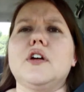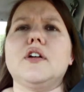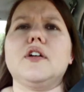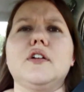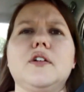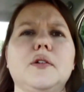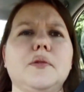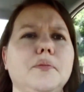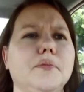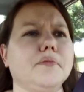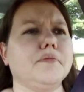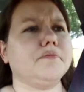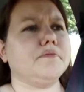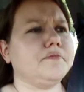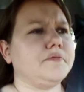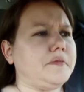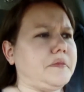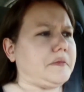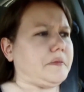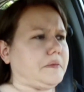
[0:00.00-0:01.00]
on
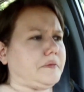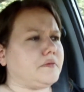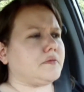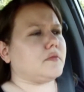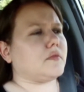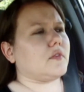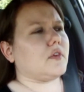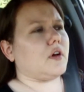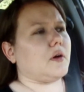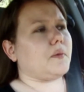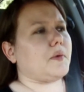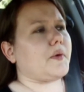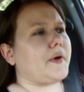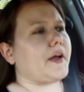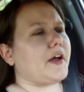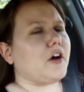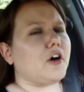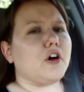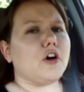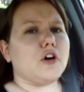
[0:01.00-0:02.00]
my
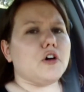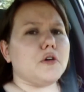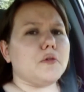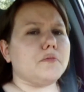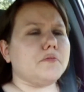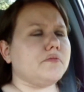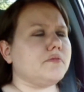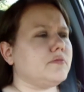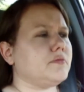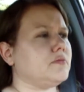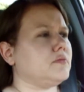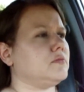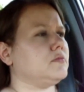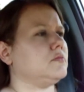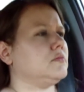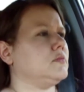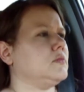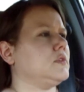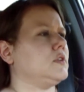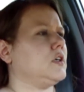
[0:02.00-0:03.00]
way home.
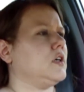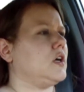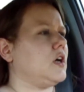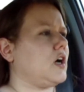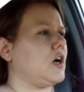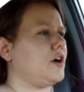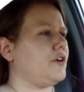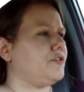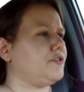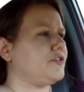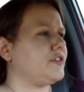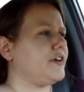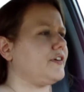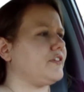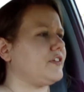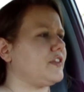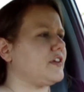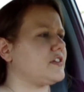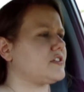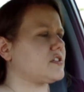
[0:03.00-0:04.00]
Hopefully
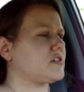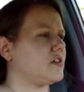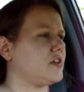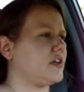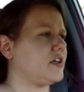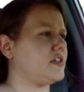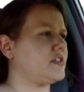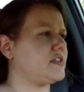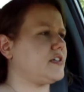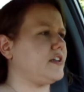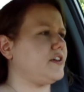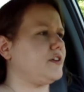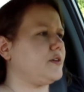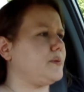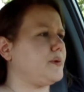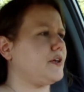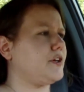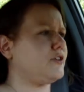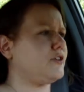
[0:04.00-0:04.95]
everything's going to continue to be